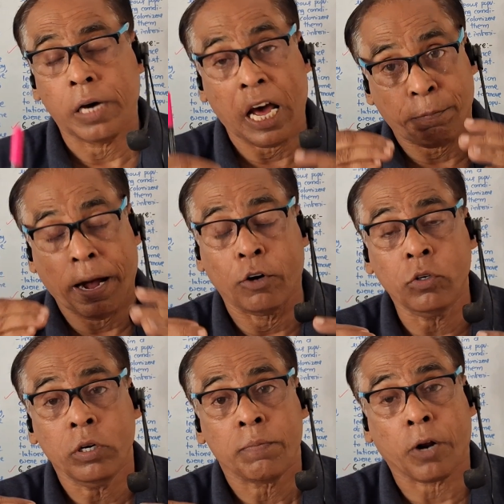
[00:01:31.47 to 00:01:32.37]
are
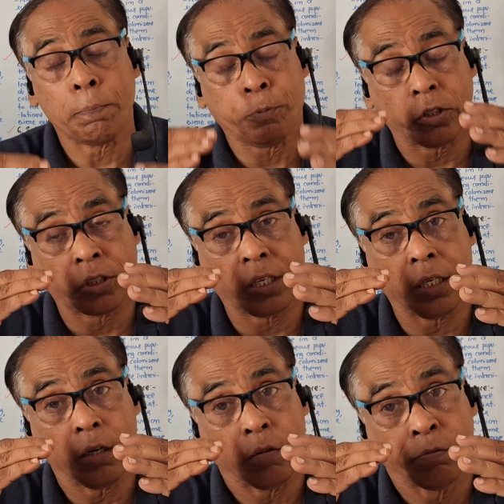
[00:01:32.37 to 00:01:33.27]
found from
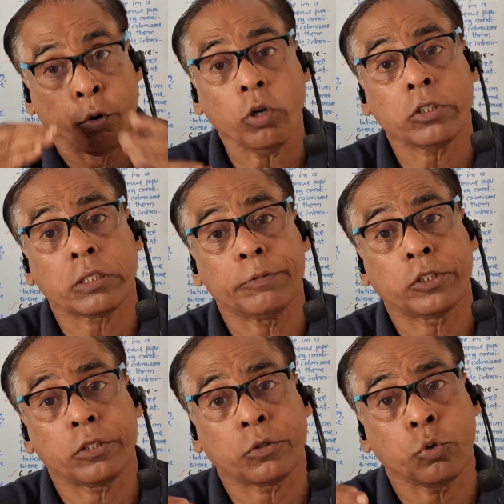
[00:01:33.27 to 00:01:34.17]
+3 fourth
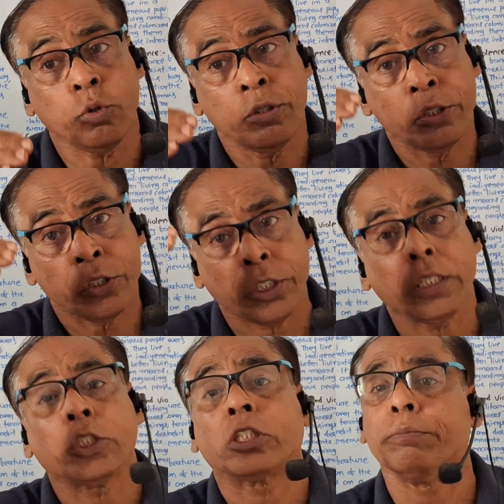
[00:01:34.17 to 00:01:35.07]
semester to
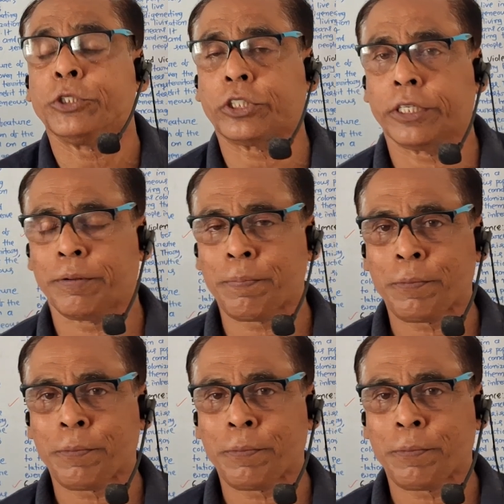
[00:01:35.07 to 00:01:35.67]
6th semester,